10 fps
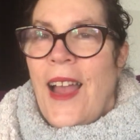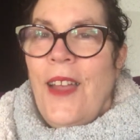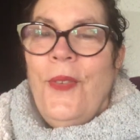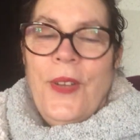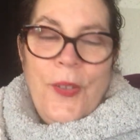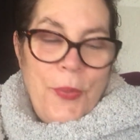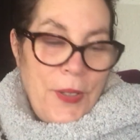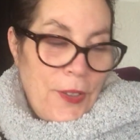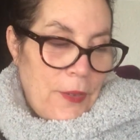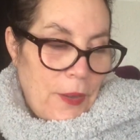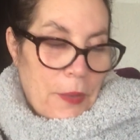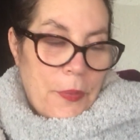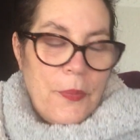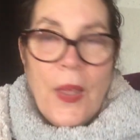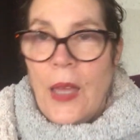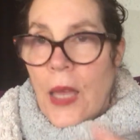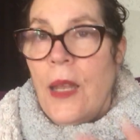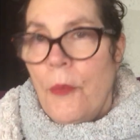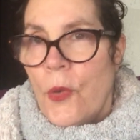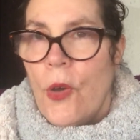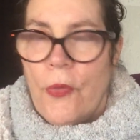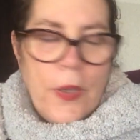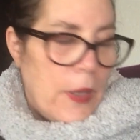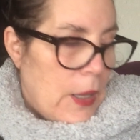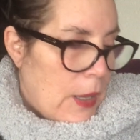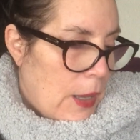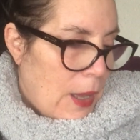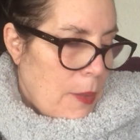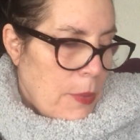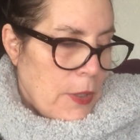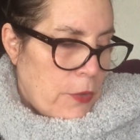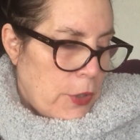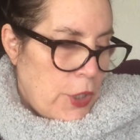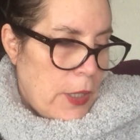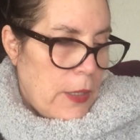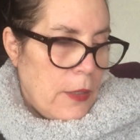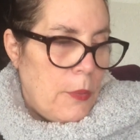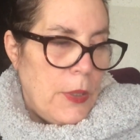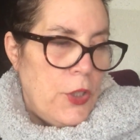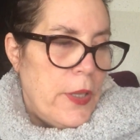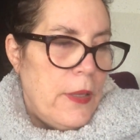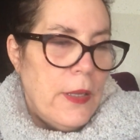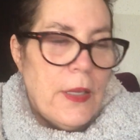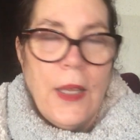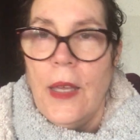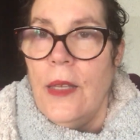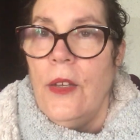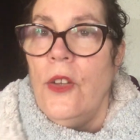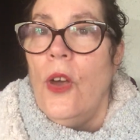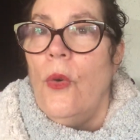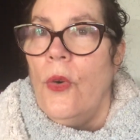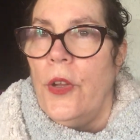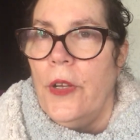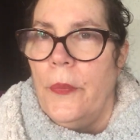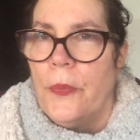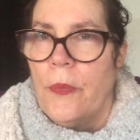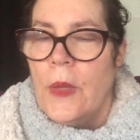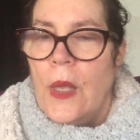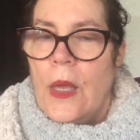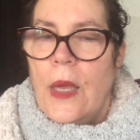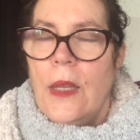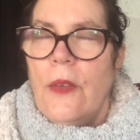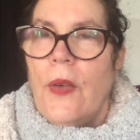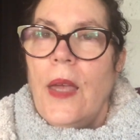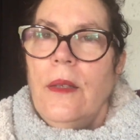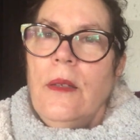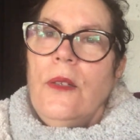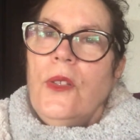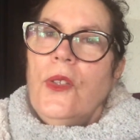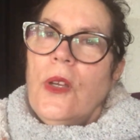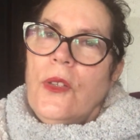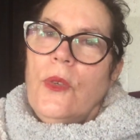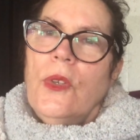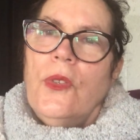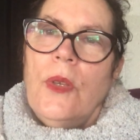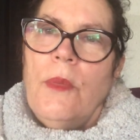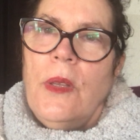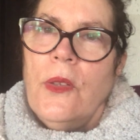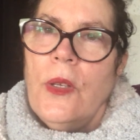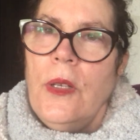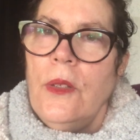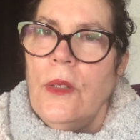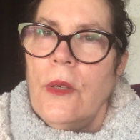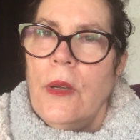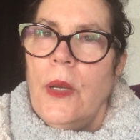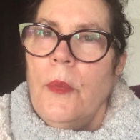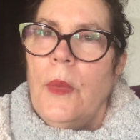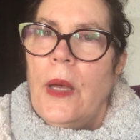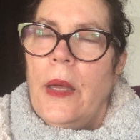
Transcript: I really been, and I'm coughing. I've been crocheting a bunch of things, and I no order. And if I did start doing some things on Instagram,